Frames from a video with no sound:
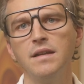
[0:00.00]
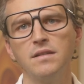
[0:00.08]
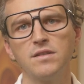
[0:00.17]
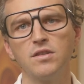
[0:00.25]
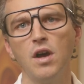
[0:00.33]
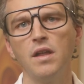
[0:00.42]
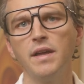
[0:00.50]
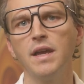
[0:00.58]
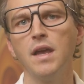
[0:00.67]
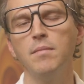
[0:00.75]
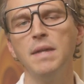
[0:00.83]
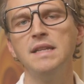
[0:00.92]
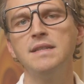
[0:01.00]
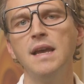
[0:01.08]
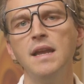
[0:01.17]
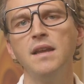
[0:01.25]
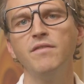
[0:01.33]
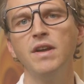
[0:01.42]
installing, and
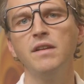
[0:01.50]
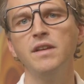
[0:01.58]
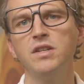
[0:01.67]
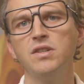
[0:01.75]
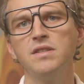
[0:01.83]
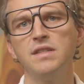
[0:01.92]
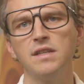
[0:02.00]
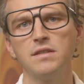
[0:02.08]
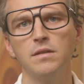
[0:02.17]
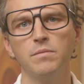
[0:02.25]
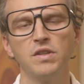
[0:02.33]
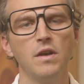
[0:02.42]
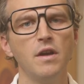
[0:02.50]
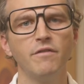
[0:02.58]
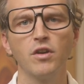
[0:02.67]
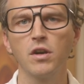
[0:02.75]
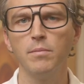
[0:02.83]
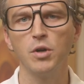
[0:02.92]
maintaining ventilation systems
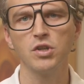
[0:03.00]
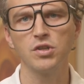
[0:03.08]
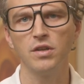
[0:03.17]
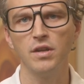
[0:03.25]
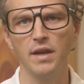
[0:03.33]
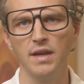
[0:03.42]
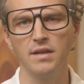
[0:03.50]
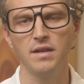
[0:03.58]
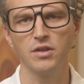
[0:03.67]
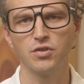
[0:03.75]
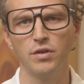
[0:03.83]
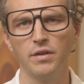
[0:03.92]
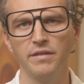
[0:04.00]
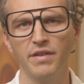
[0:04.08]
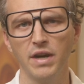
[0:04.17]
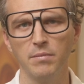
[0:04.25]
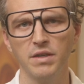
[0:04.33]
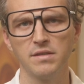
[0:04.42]
for commercial and industrial
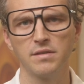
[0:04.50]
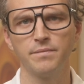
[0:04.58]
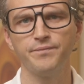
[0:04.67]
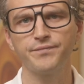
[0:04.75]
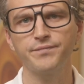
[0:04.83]
environments.